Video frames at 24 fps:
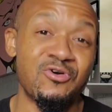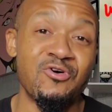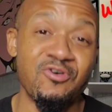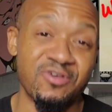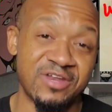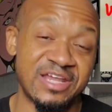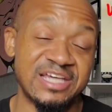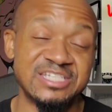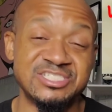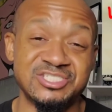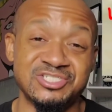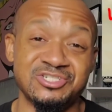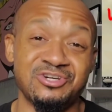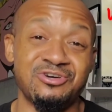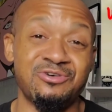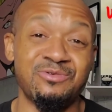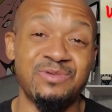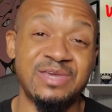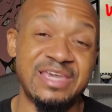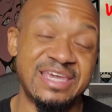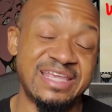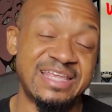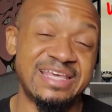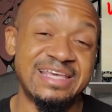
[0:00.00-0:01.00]
on that
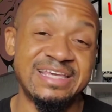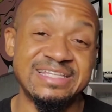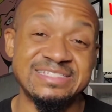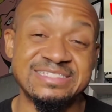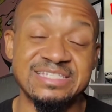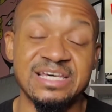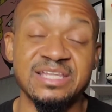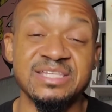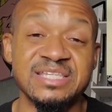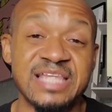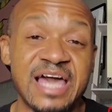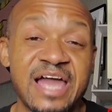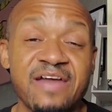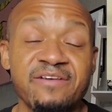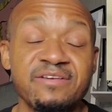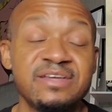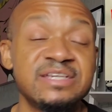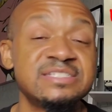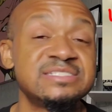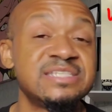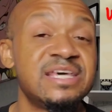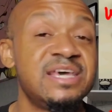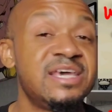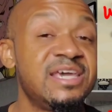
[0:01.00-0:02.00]
show. It is
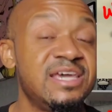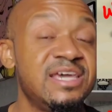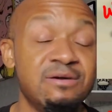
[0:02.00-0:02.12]
hilarious.